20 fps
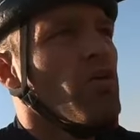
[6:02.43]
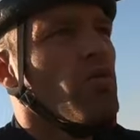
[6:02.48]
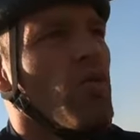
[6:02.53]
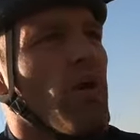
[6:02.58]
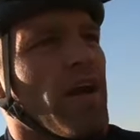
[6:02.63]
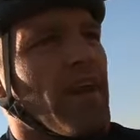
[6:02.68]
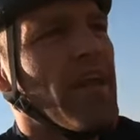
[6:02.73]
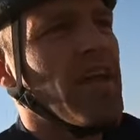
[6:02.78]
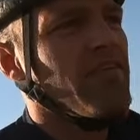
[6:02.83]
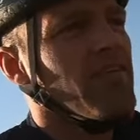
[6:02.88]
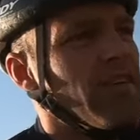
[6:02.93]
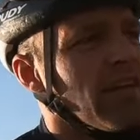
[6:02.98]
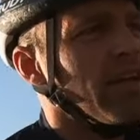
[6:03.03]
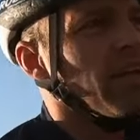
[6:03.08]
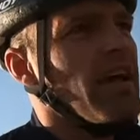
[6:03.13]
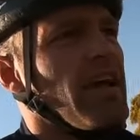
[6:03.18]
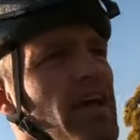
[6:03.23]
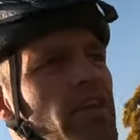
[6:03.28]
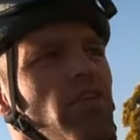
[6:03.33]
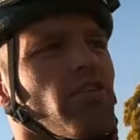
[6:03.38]
quite
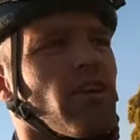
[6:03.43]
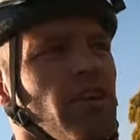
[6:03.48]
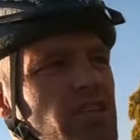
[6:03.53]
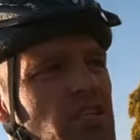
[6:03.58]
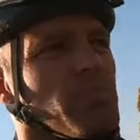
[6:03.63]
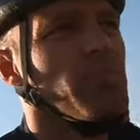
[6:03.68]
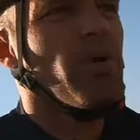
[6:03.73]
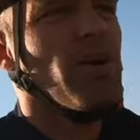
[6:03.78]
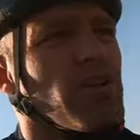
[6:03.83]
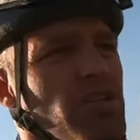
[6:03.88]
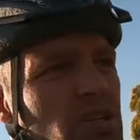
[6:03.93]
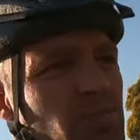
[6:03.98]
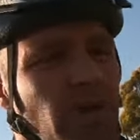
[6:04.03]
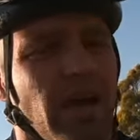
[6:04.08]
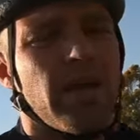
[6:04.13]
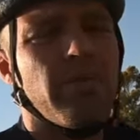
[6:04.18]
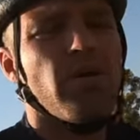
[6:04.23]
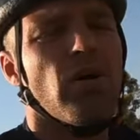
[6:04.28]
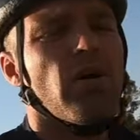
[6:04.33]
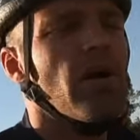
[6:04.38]
heavily. You're not supposed
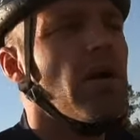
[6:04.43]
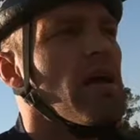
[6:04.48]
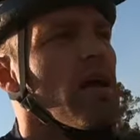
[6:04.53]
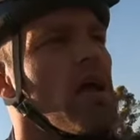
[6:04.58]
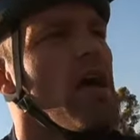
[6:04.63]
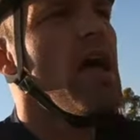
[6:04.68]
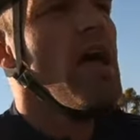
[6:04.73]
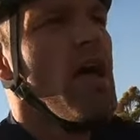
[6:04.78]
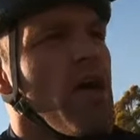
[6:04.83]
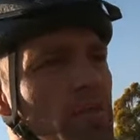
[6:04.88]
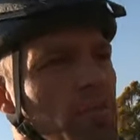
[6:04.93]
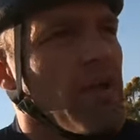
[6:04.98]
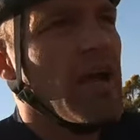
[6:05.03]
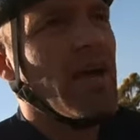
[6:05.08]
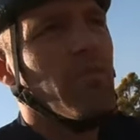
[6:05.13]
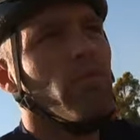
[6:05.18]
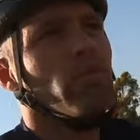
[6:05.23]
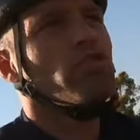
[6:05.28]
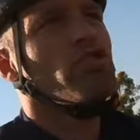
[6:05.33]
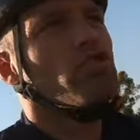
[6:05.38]
to be
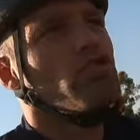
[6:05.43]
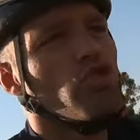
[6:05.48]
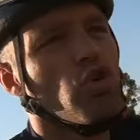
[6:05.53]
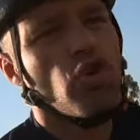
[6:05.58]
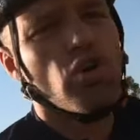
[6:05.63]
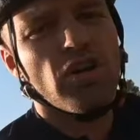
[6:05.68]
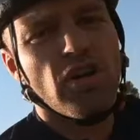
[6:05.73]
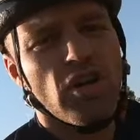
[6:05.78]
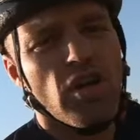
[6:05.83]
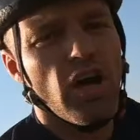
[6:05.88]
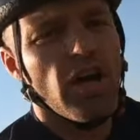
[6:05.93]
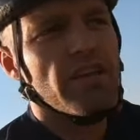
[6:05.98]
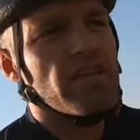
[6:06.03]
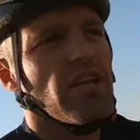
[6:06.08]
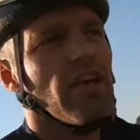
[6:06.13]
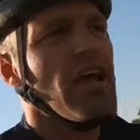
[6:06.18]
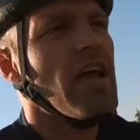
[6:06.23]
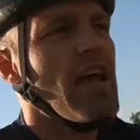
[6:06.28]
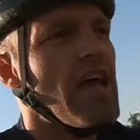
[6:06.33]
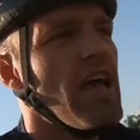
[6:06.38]
able to talk a lot
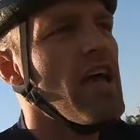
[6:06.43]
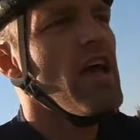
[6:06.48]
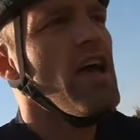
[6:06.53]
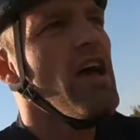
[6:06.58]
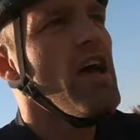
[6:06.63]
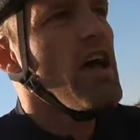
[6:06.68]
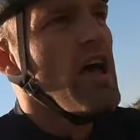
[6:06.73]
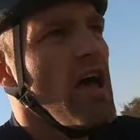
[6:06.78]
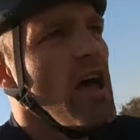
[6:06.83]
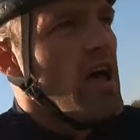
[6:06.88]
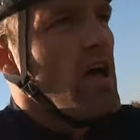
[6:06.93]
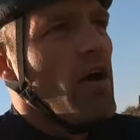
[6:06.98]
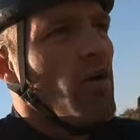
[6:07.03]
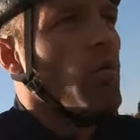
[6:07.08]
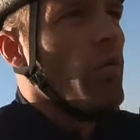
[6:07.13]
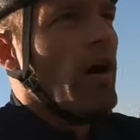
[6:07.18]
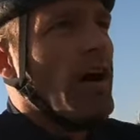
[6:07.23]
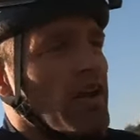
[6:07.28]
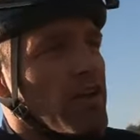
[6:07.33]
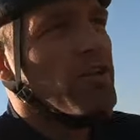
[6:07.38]

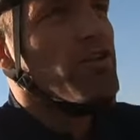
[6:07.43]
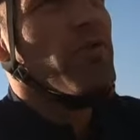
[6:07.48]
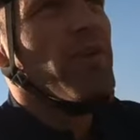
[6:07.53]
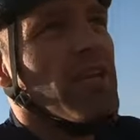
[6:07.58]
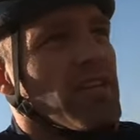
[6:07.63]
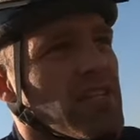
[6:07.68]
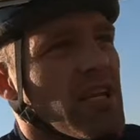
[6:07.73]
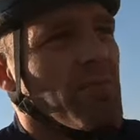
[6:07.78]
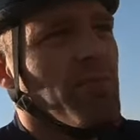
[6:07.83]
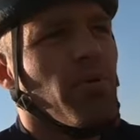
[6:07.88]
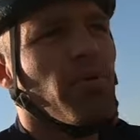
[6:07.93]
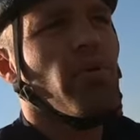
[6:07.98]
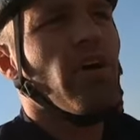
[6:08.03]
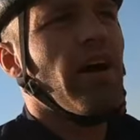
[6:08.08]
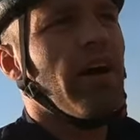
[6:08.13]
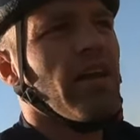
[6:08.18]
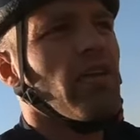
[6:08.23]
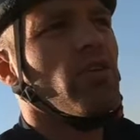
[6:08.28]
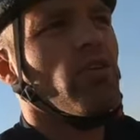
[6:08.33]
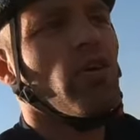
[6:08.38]
while you're doing tempo
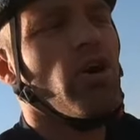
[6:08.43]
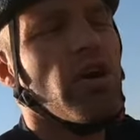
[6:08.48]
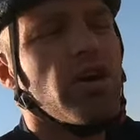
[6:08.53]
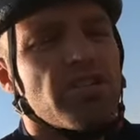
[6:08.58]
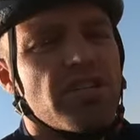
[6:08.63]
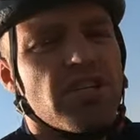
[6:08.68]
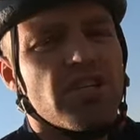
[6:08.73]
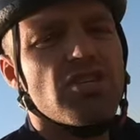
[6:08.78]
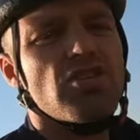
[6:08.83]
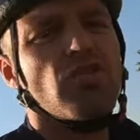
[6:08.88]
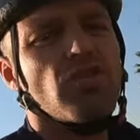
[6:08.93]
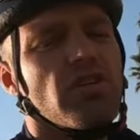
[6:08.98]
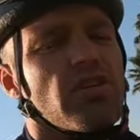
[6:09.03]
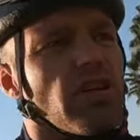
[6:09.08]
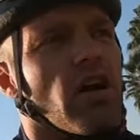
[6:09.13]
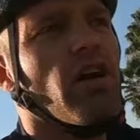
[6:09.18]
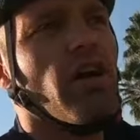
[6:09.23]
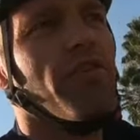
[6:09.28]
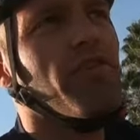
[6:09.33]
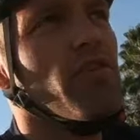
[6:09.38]
riding or just
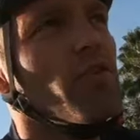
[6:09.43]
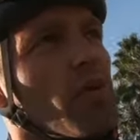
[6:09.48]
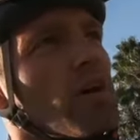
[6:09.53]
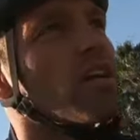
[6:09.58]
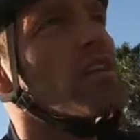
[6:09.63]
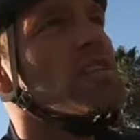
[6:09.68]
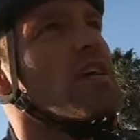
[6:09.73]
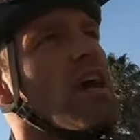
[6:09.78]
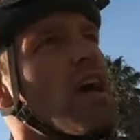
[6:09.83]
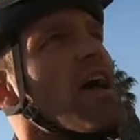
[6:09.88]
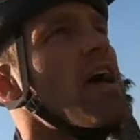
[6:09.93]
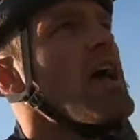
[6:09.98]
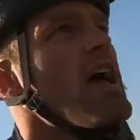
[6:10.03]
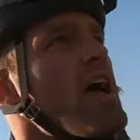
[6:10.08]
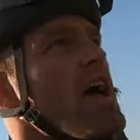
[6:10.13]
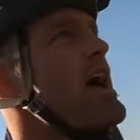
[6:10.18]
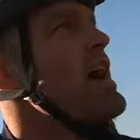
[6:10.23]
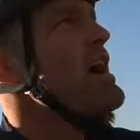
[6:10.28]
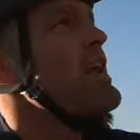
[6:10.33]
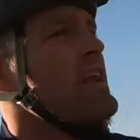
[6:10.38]
shortly afterwards.
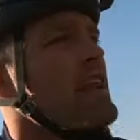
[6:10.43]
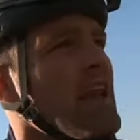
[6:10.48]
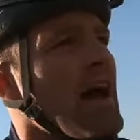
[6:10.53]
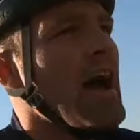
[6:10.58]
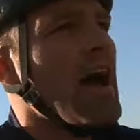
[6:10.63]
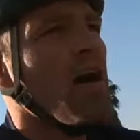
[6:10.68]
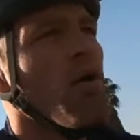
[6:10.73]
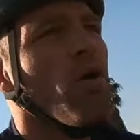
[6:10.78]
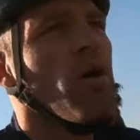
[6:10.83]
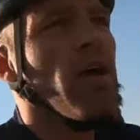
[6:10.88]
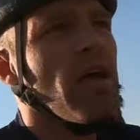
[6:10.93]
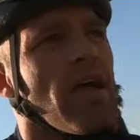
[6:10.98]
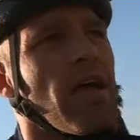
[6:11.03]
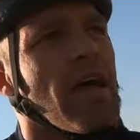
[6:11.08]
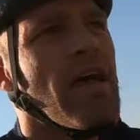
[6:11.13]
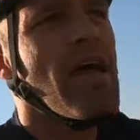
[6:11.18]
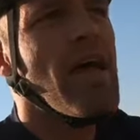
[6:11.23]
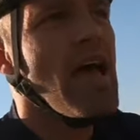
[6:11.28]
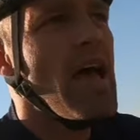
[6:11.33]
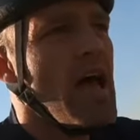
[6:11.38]
Now
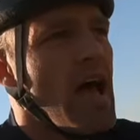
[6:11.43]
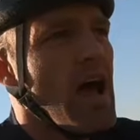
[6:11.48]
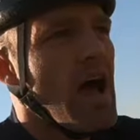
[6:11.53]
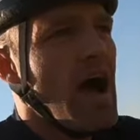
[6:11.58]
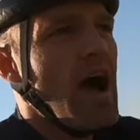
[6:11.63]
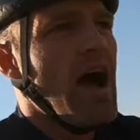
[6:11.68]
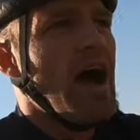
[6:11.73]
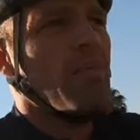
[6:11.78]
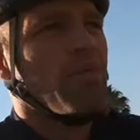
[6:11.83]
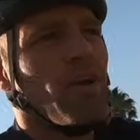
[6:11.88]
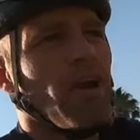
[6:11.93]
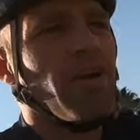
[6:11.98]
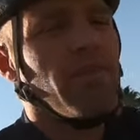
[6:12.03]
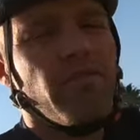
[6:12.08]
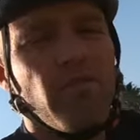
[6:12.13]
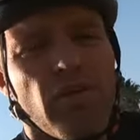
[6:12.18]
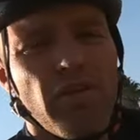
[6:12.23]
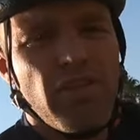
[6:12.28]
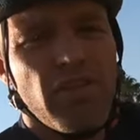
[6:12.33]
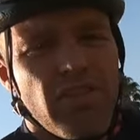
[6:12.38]
I'm going
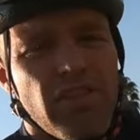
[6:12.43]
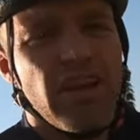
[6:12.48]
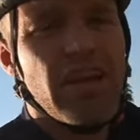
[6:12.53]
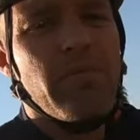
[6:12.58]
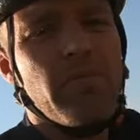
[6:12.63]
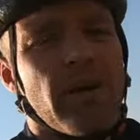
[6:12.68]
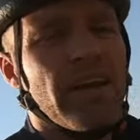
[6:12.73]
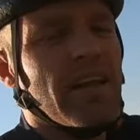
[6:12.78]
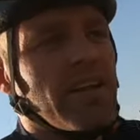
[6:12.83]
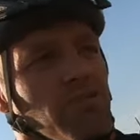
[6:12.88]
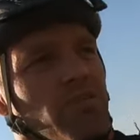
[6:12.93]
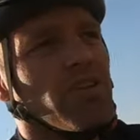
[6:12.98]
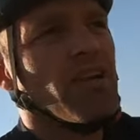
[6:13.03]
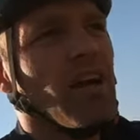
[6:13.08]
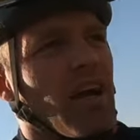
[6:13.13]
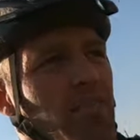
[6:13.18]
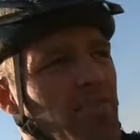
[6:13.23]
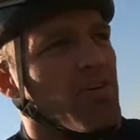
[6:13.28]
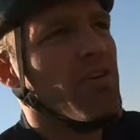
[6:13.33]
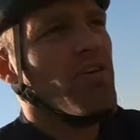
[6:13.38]
for a 3-minute
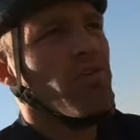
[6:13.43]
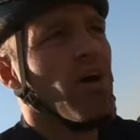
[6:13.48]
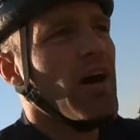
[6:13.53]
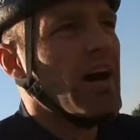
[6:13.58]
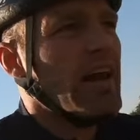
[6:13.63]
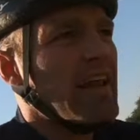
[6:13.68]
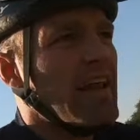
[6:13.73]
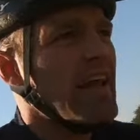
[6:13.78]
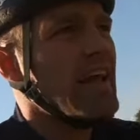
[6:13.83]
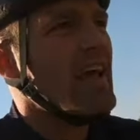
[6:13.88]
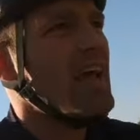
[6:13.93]
recovery ride,